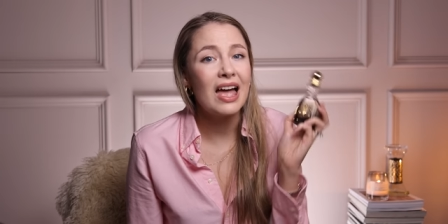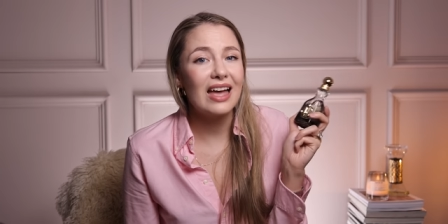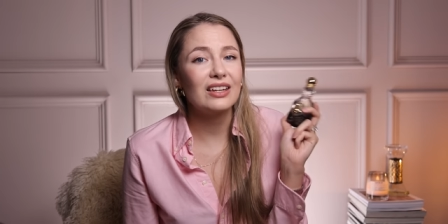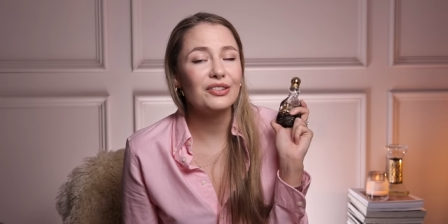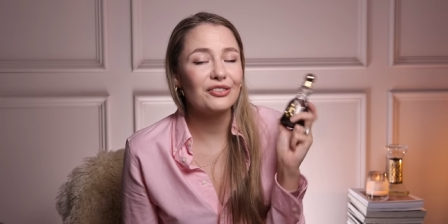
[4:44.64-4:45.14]

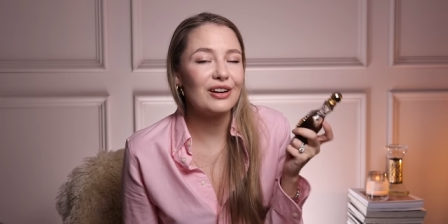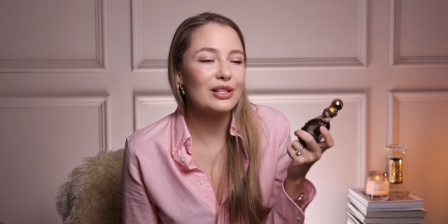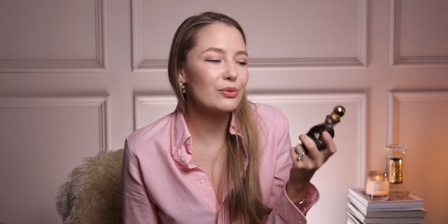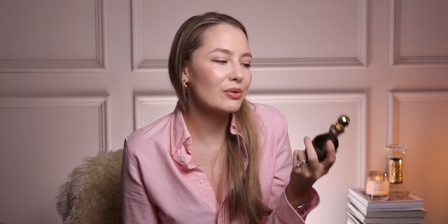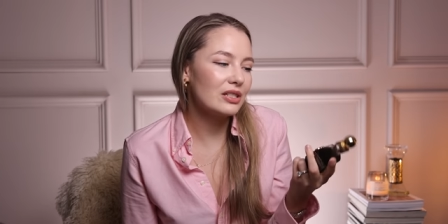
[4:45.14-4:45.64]
and your
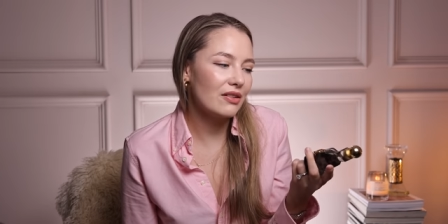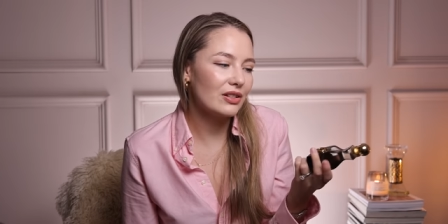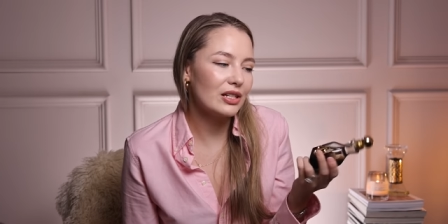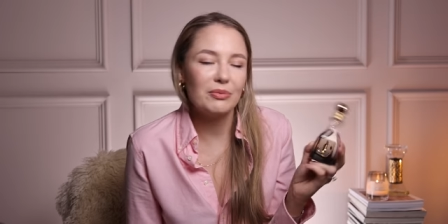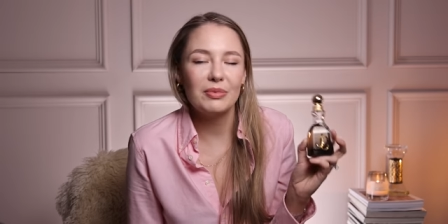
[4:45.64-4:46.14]
friends will
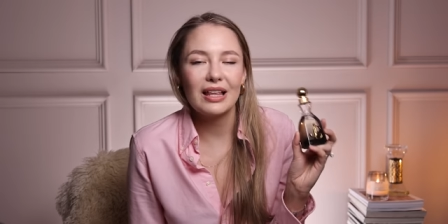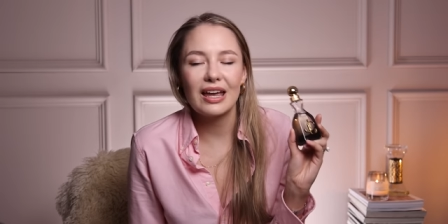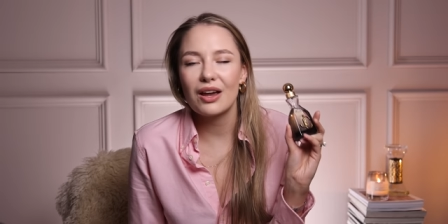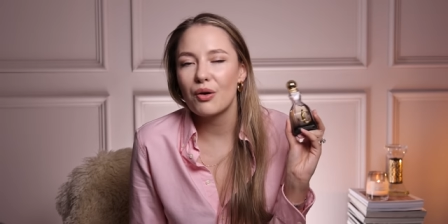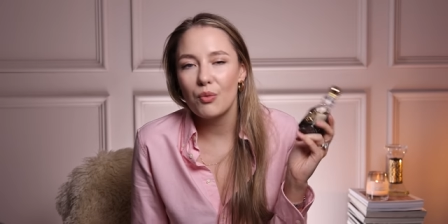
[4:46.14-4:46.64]
definitely be
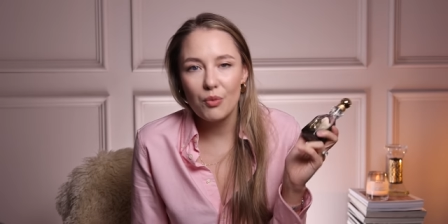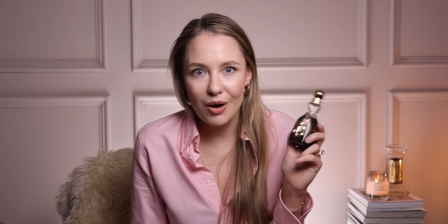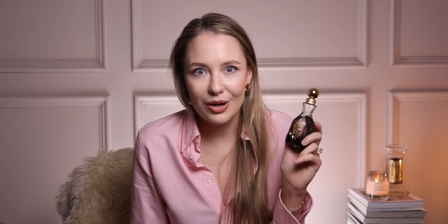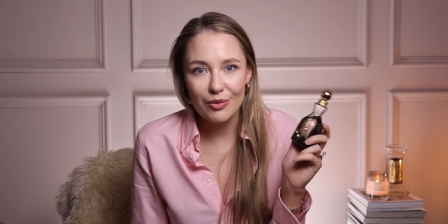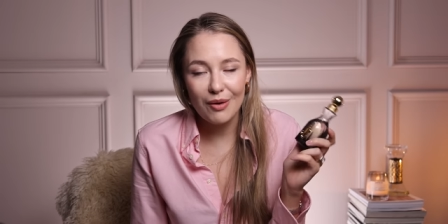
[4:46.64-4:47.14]
like, what
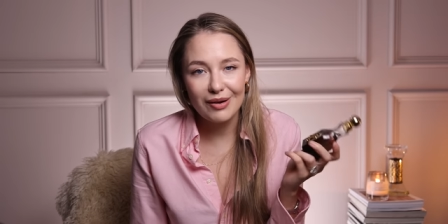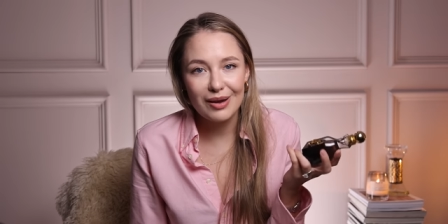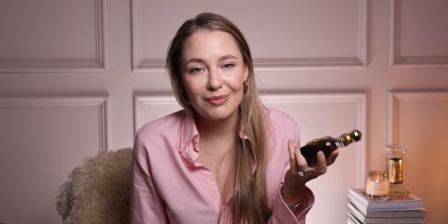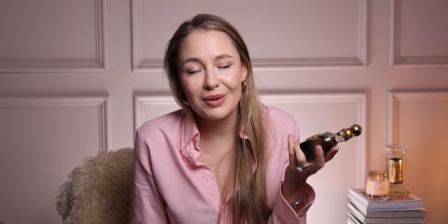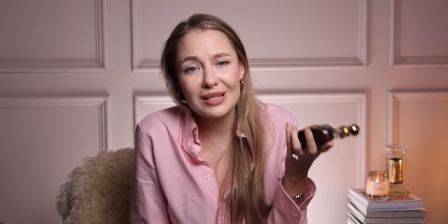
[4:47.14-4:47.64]
are you
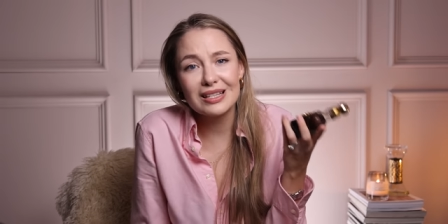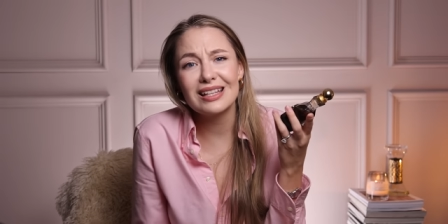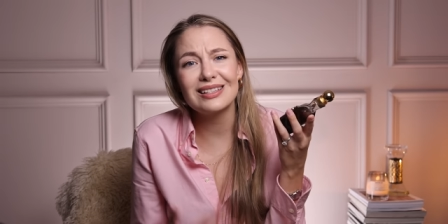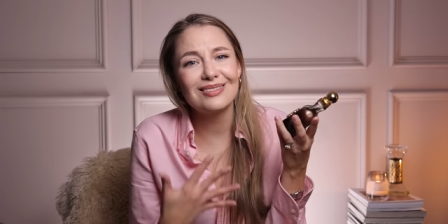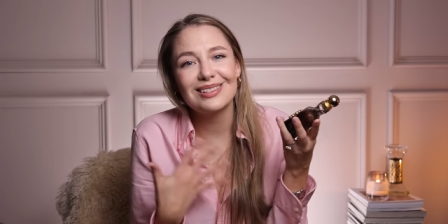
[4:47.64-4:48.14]
wearing? Because
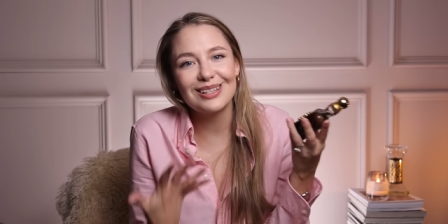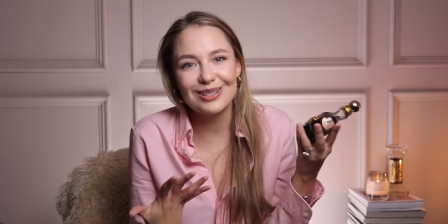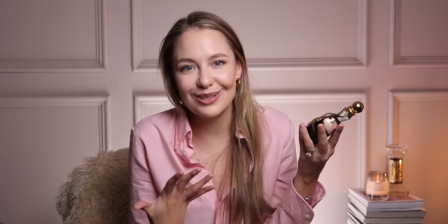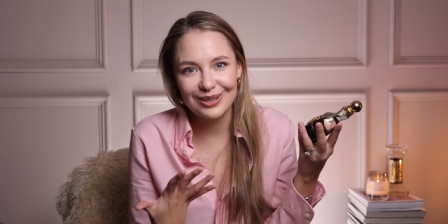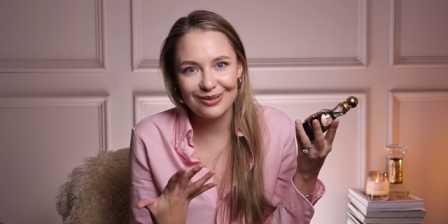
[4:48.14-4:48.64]
it's
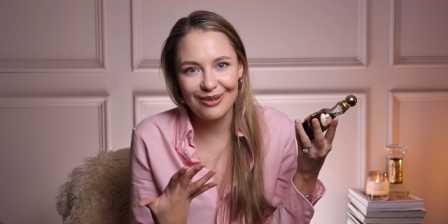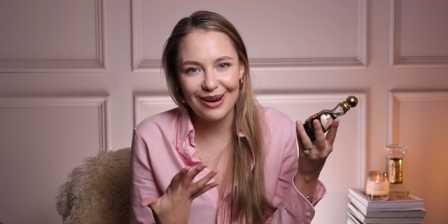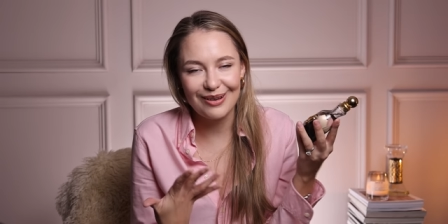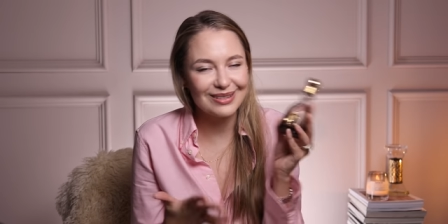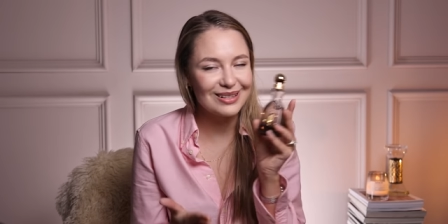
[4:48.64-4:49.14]
such a good
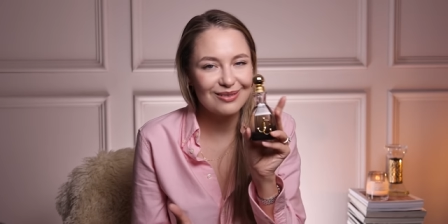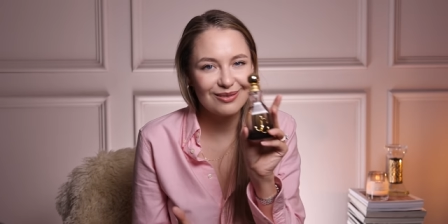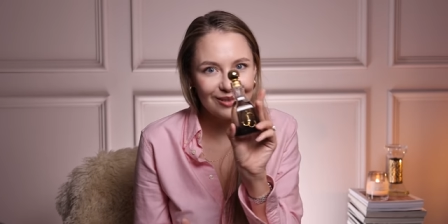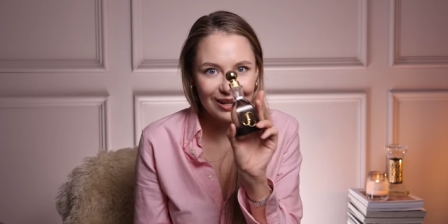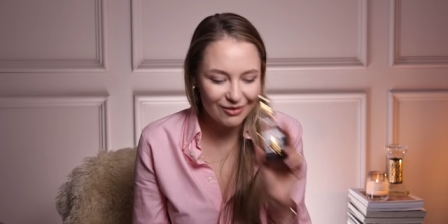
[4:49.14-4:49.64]
fragrance.
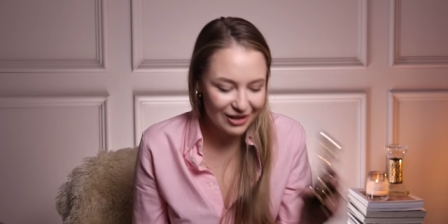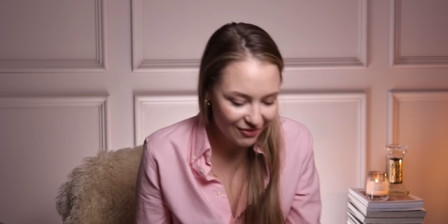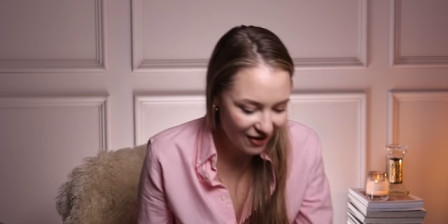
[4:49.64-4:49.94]
Really, really